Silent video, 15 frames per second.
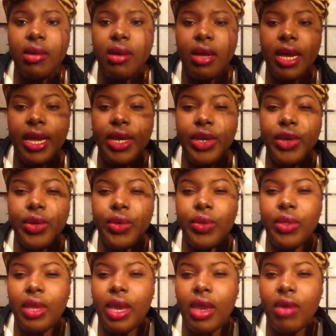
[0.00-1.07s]
I know
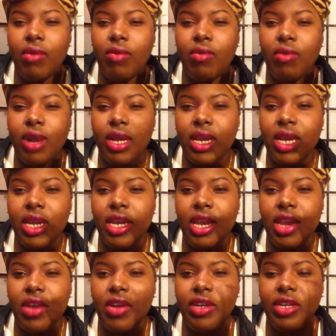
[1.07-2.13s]
that Rite Aid
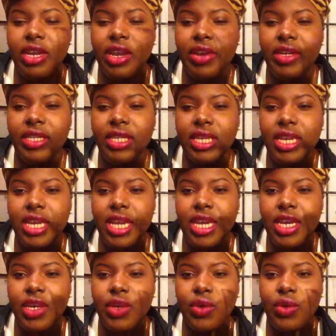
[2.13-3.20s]
carries it,
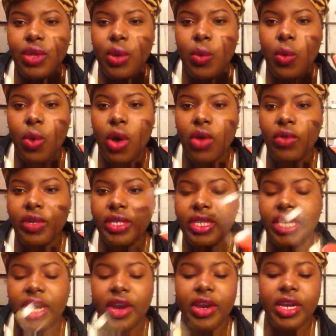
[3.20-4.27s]
and I know that
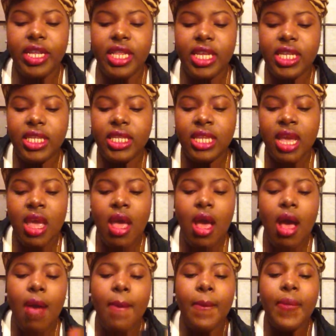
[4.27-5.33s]
Walgreens carry this.
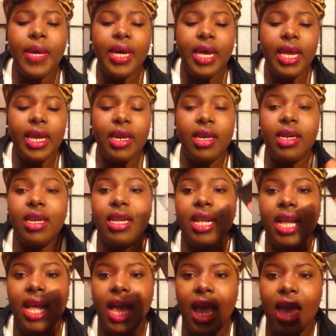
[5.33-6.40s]
But
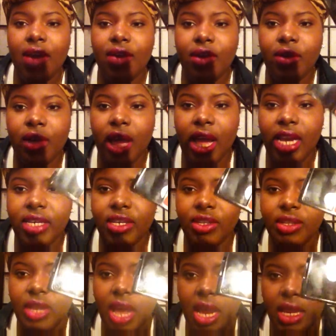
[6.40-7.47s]
I don't know,
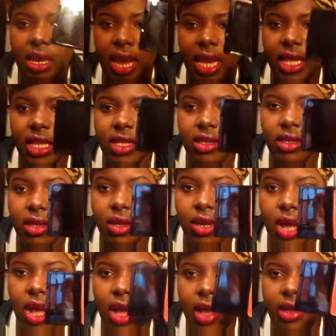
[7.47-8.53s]
I like this a
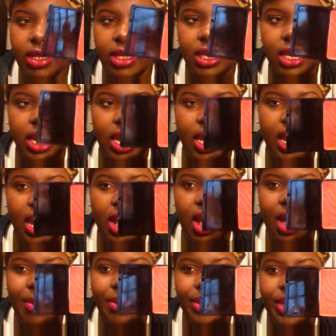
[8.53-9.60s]
lot, and I
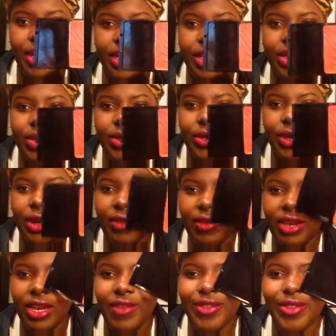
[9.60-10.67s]
got pretty good use out of
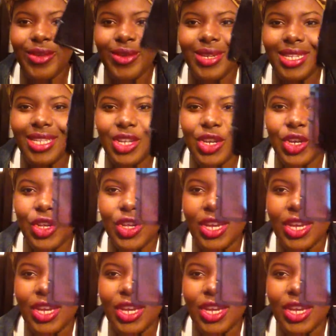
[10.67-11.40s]
it, even though it doesn't look